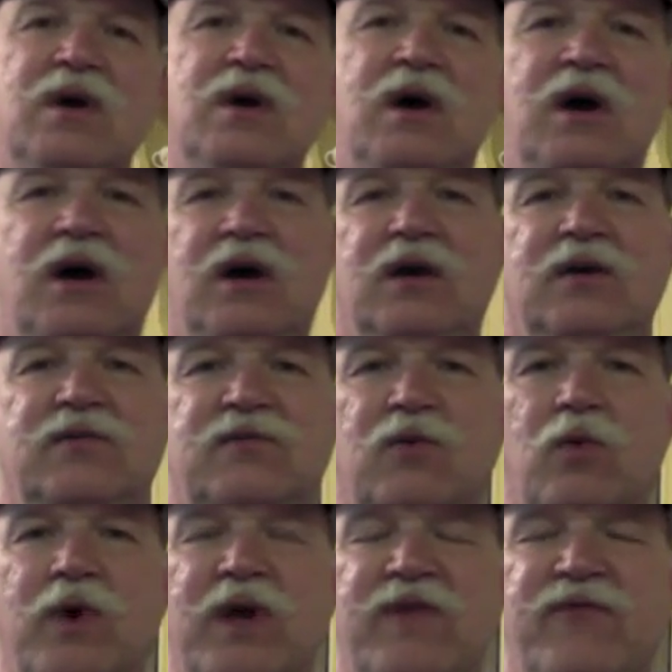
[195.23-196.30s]
it's a
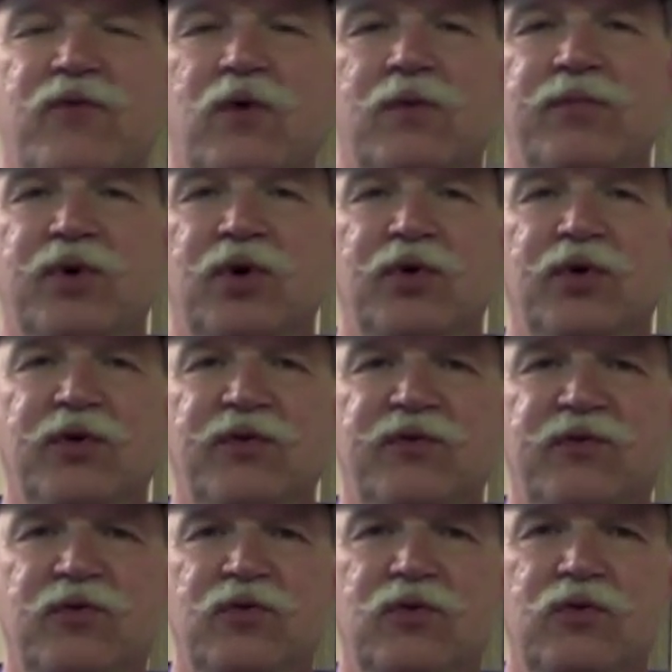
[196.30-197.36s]
way for builders
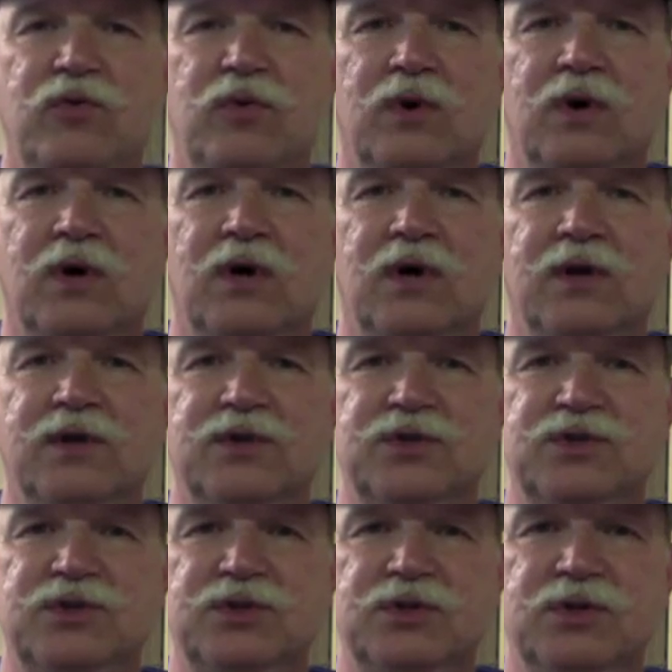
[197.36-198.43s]
to
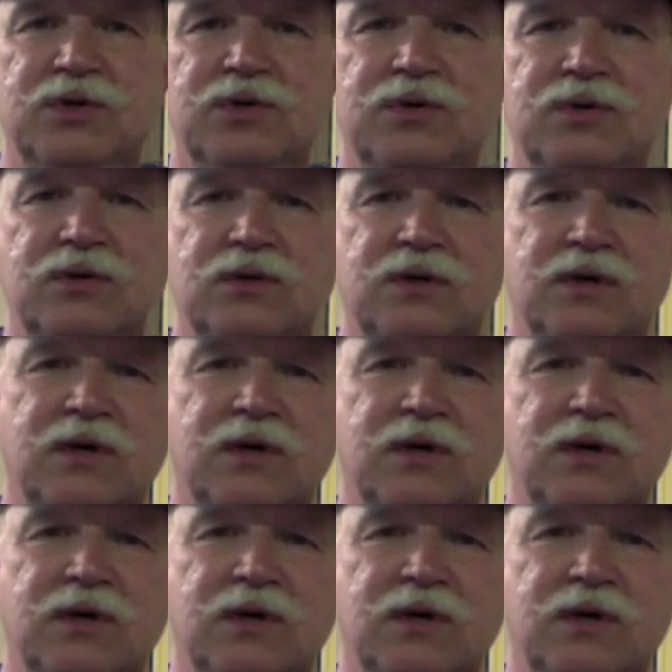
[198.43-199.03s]
ensure